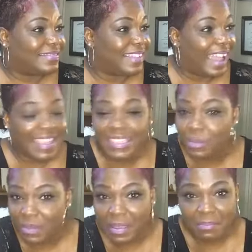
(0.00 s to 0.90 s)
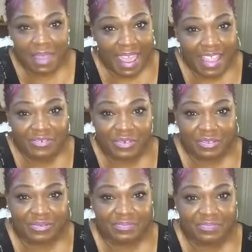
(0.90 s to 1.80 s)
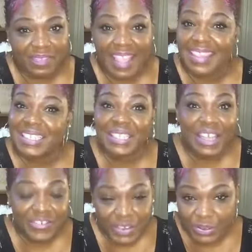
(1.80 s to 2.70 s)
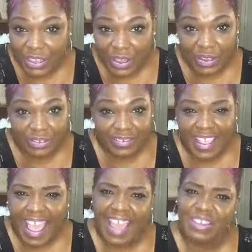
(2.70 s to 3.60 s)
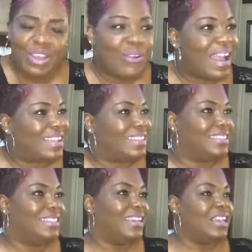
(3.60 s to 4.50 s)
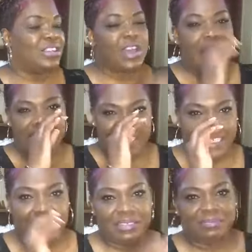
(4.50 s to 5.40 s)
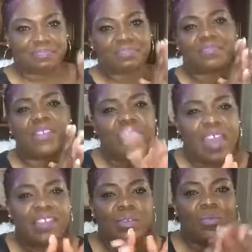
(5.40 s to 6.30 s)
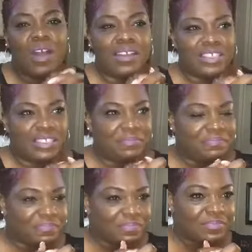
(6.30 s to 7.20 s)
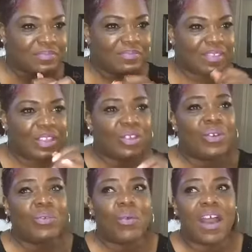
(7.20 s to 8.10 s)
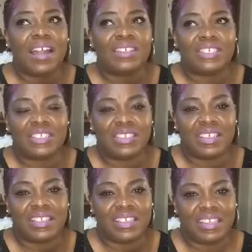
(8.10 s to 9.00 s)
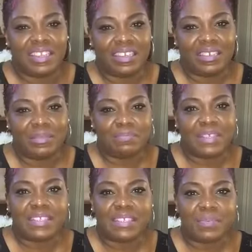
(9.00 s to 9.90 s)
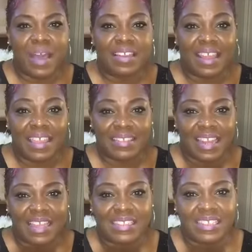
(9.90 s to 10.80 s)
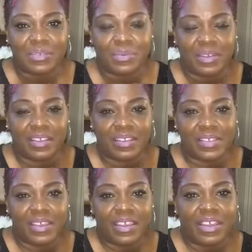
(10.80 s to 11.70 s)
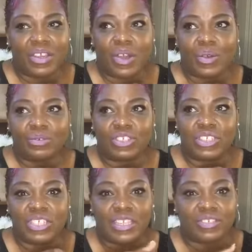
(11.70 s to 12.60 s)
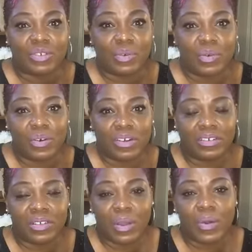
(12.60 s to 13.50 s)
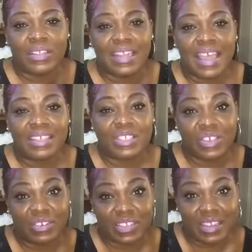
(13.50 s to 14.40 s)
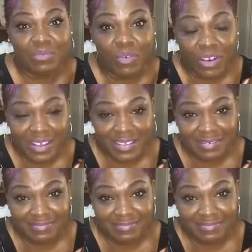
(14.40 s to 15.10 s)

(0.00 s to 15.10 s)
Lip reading: I get to be impactful. I get to love on y'all. I know I can, you know, if you haven't watched it, go and watch the business spotlight that I did with Coach Chandra Gore on last Thursday morning.